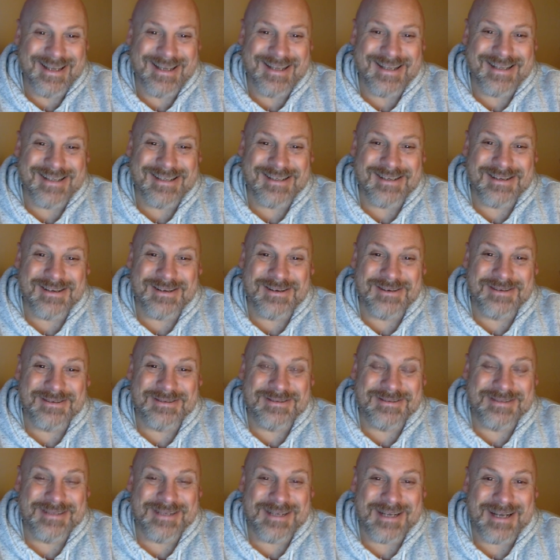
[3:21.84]
and so
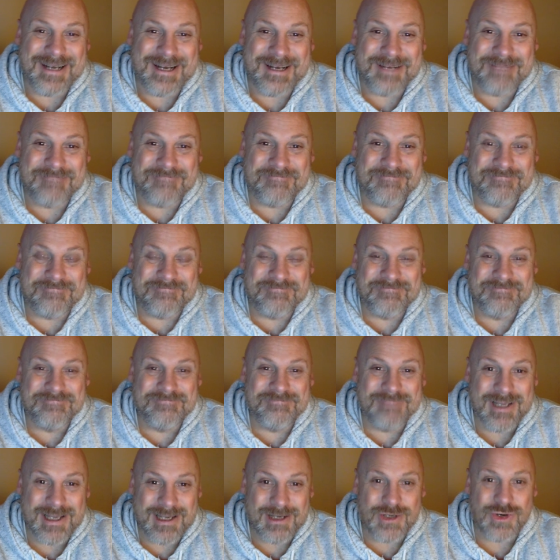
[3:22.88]
um,
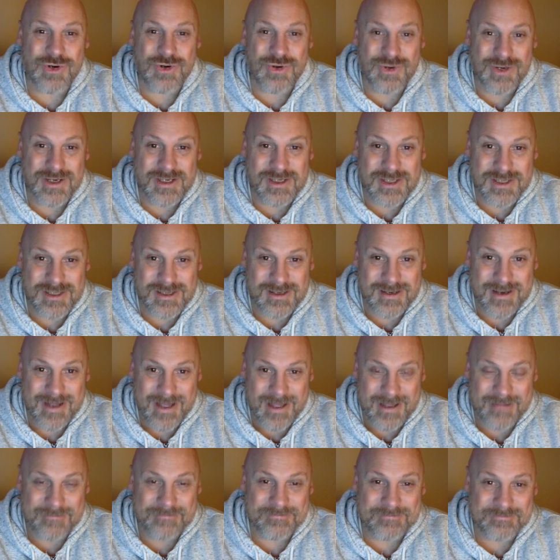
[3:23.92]
be encouraged today.
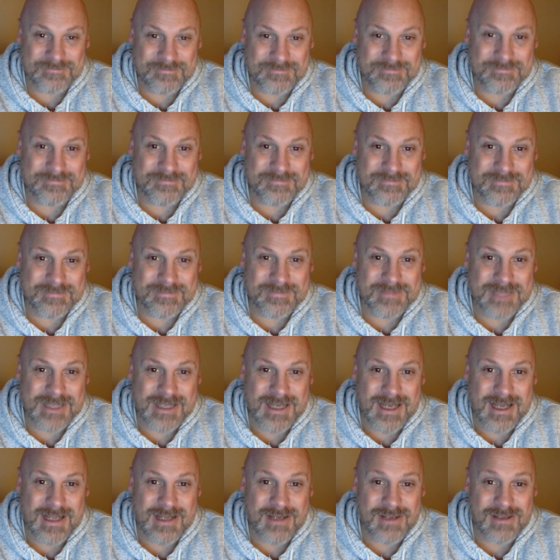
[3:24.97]

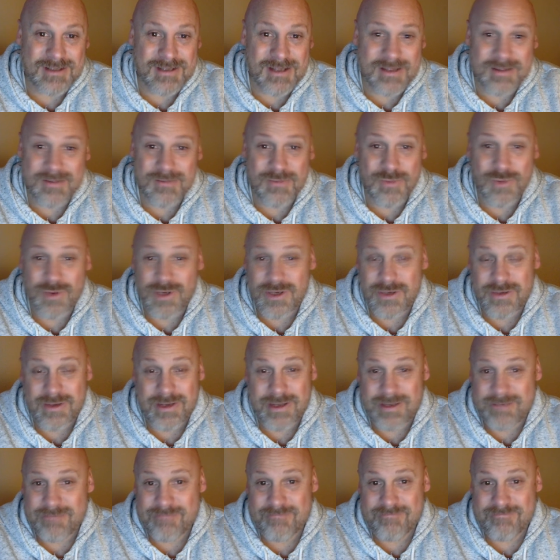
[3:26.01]
Uh, there's nothing more you
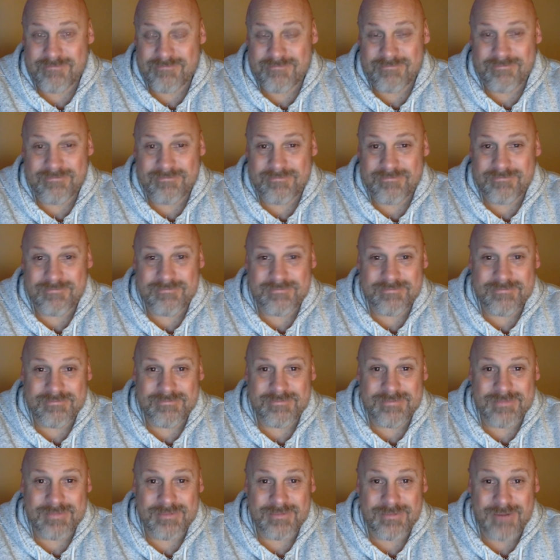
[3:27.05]
need,
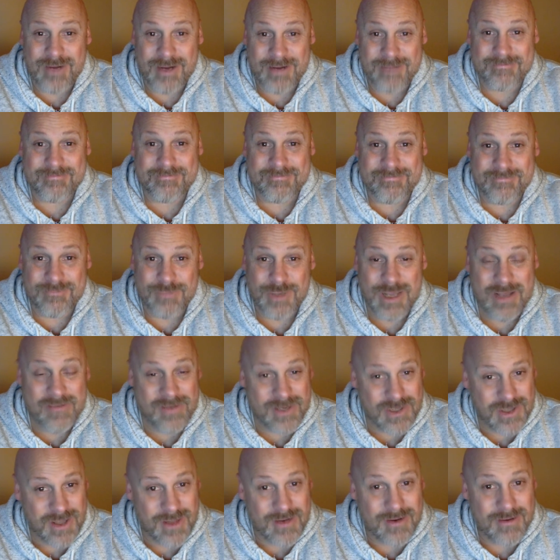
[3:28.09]
right? We have
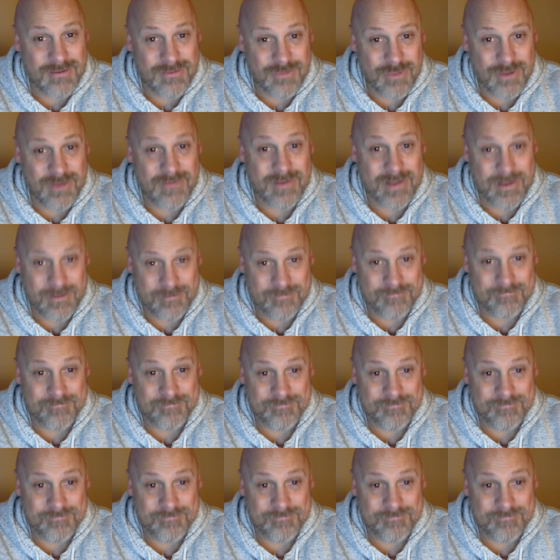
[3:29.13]
each other, we have him.